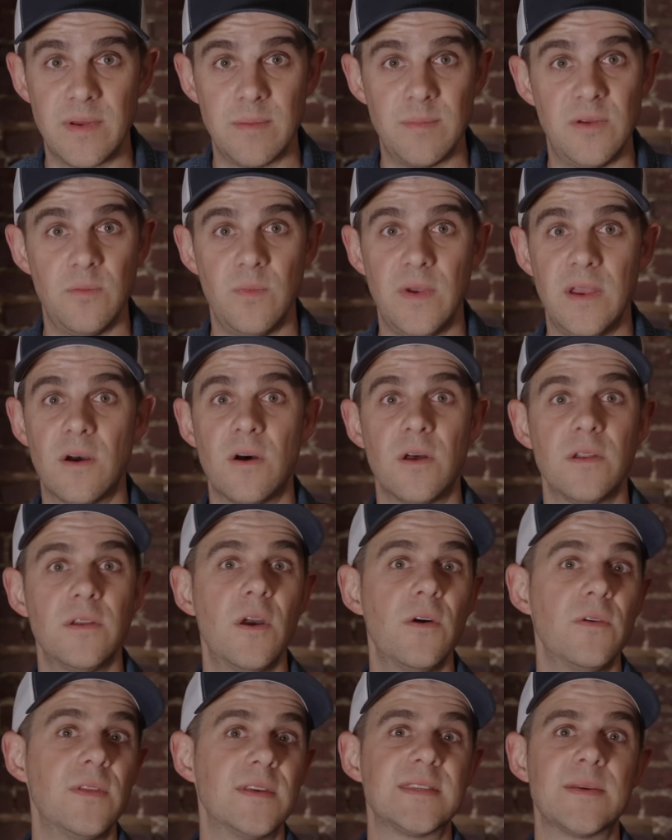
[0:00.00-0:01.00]
I mean, we all
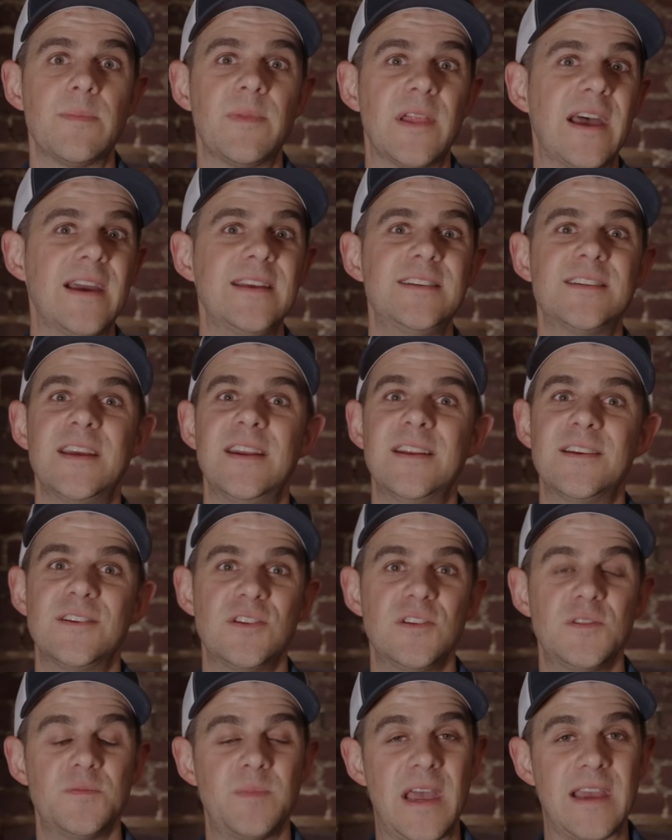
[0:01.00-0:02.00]
know the supply chain
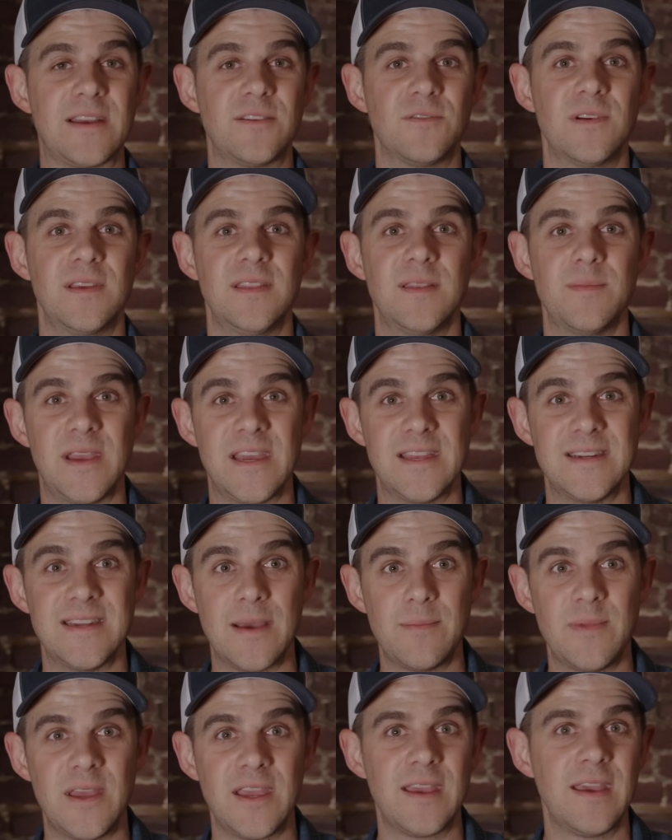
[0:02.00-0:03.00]
issues back during the
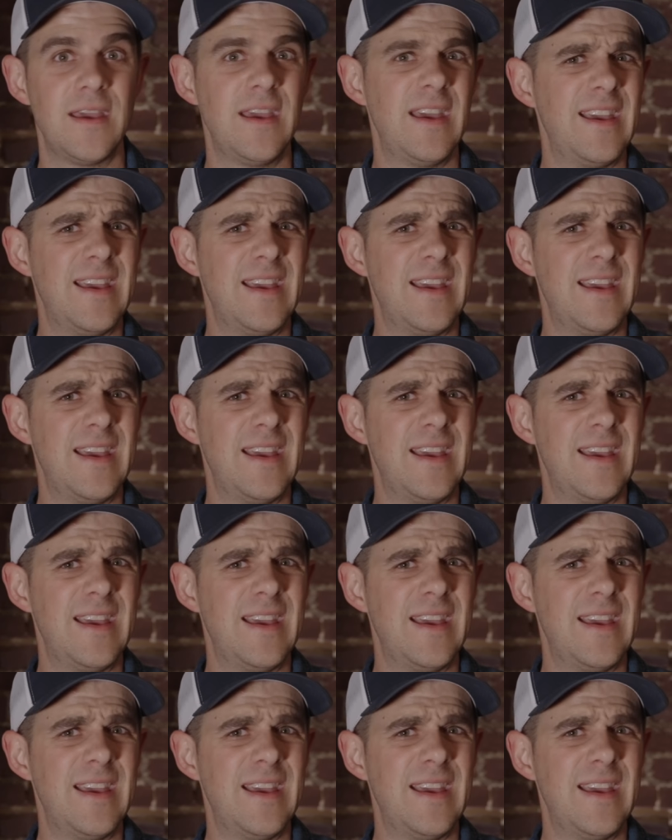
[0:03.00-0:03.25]
pandemic.